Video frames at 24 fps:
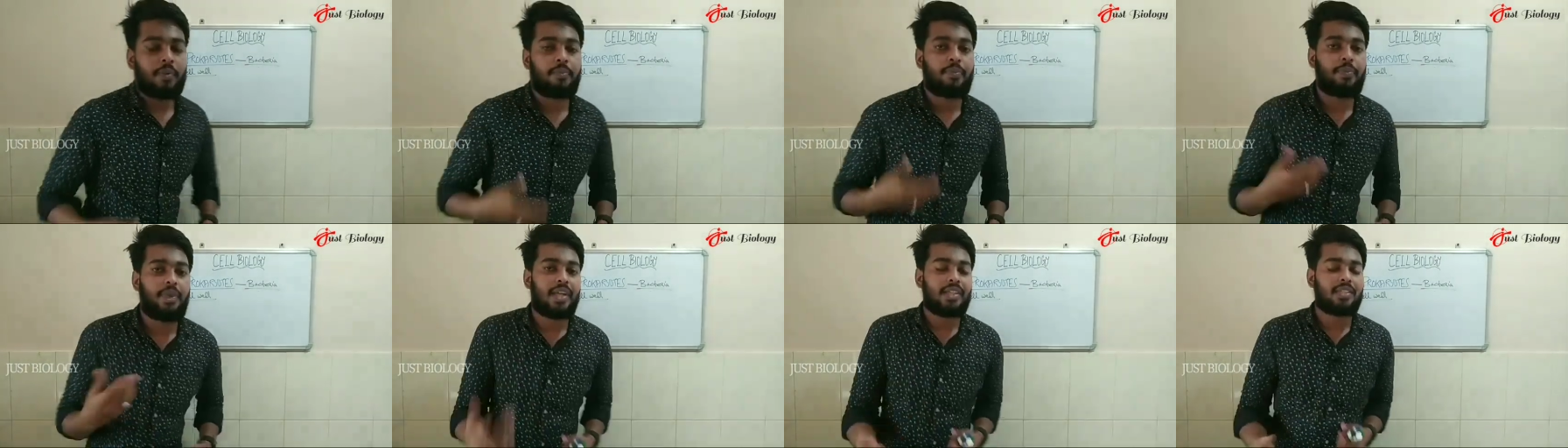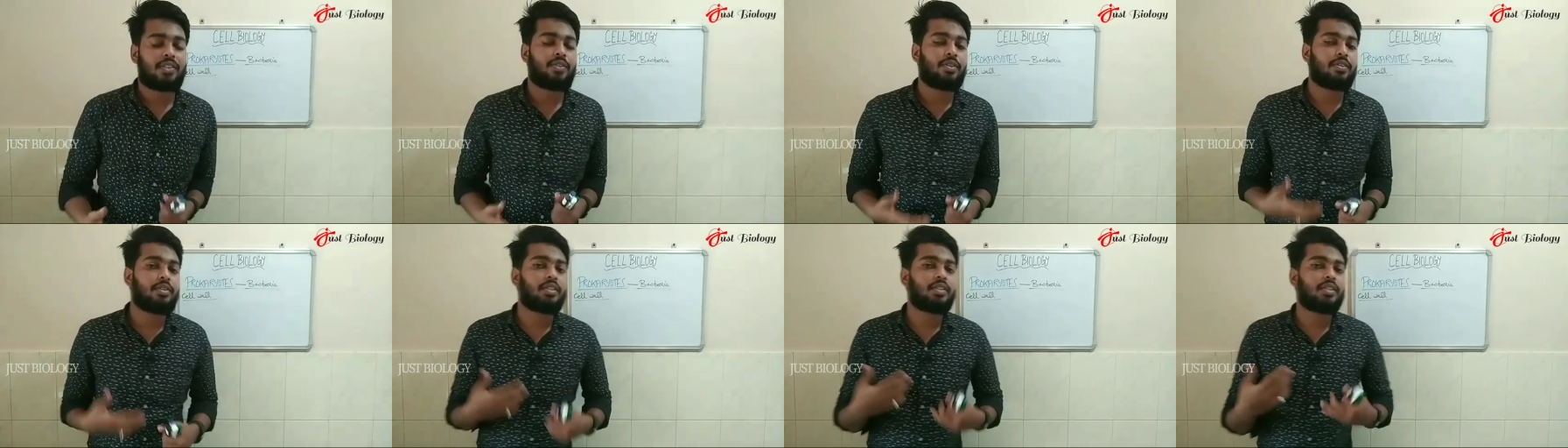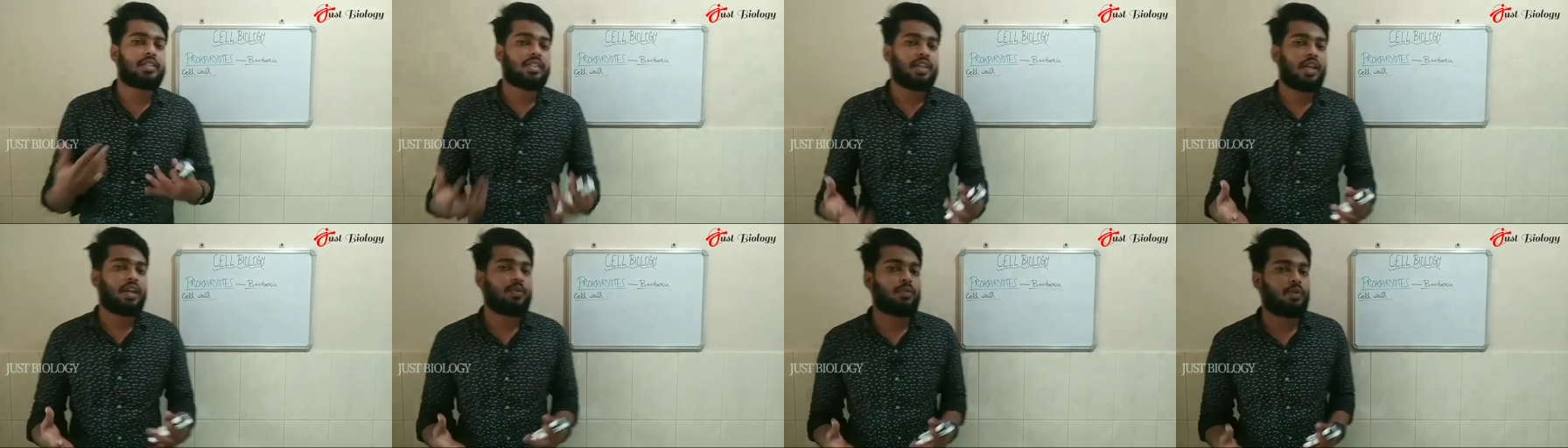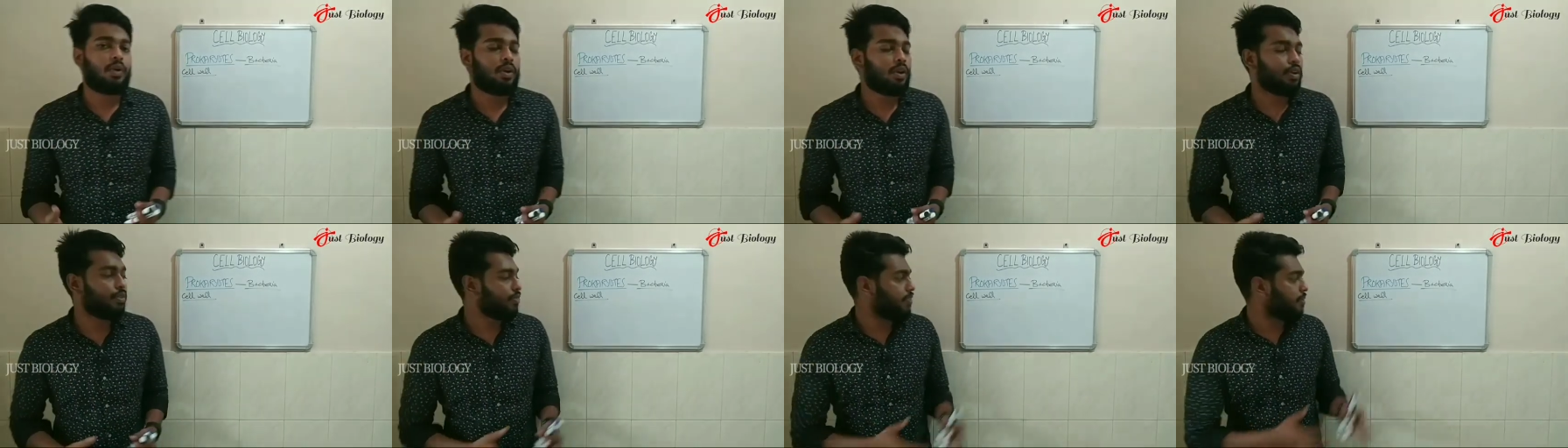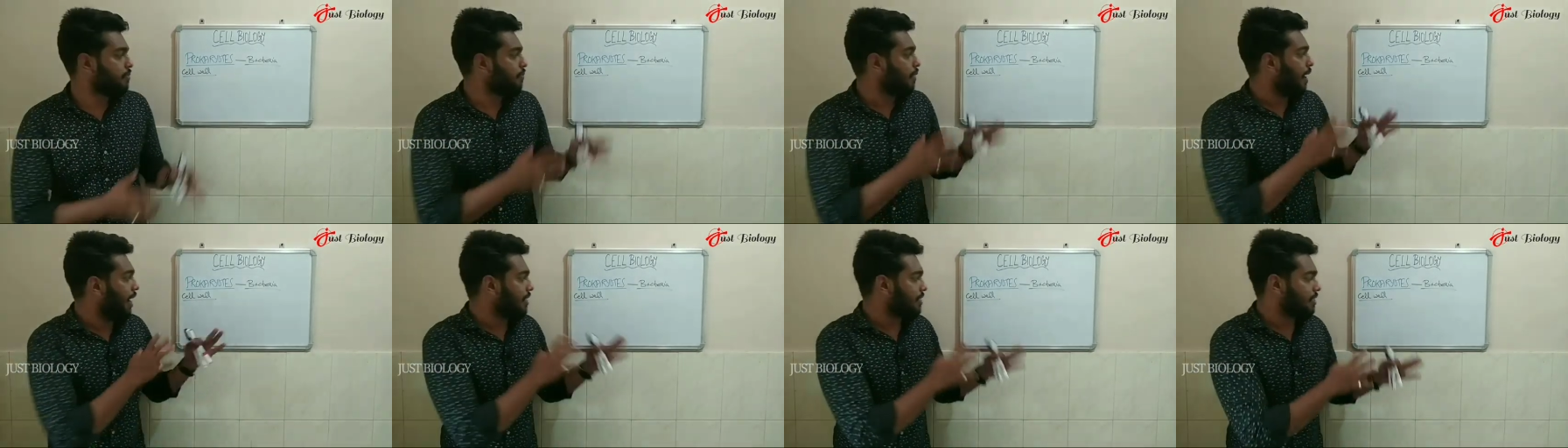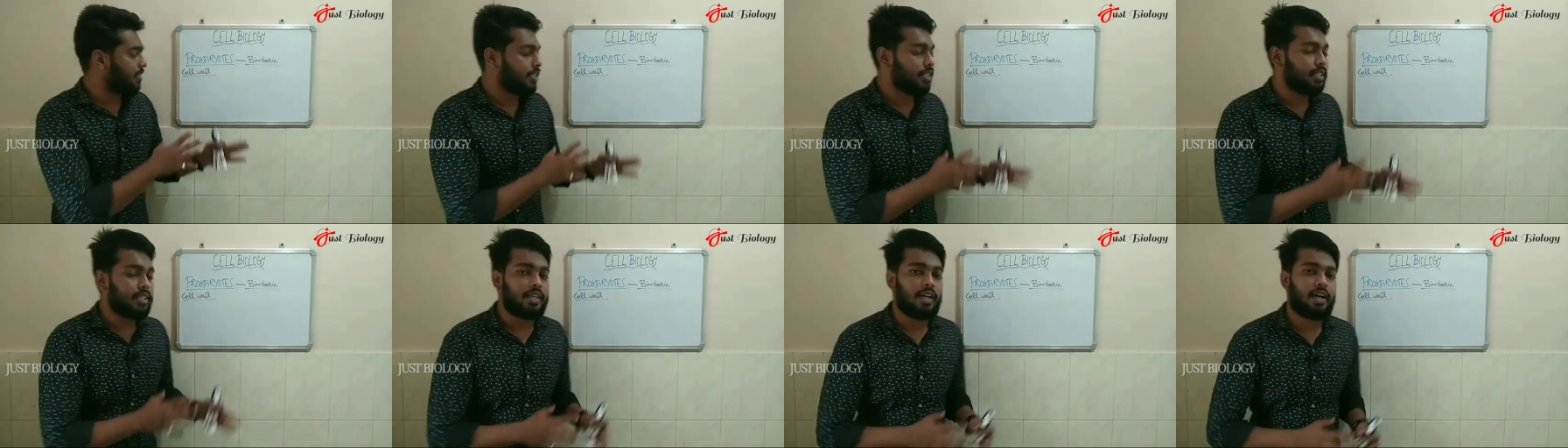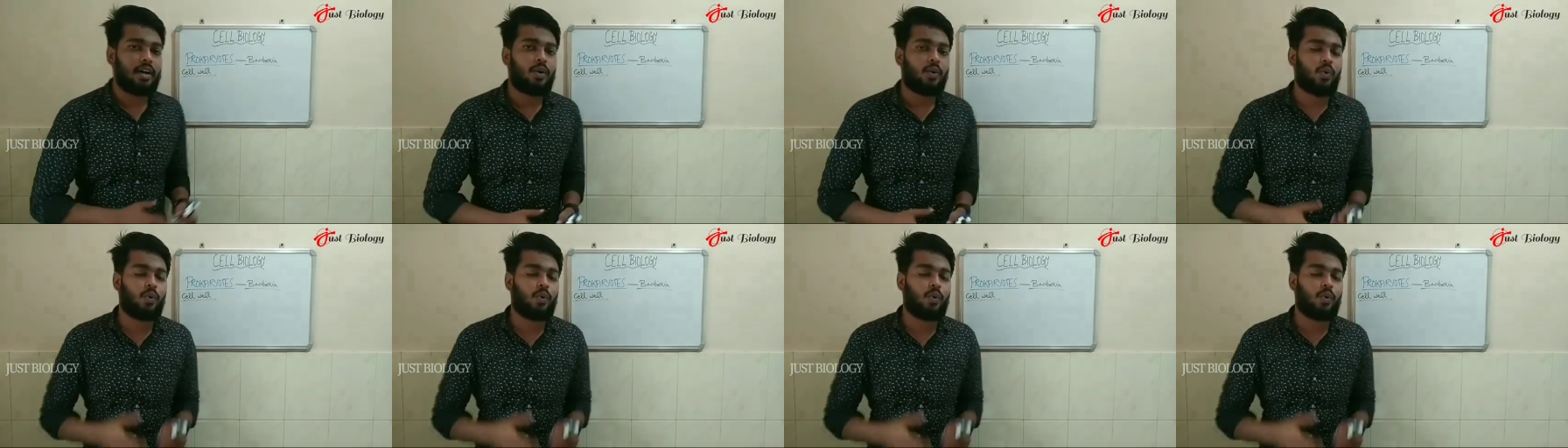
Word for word: Based on the cell wall of the bacteria,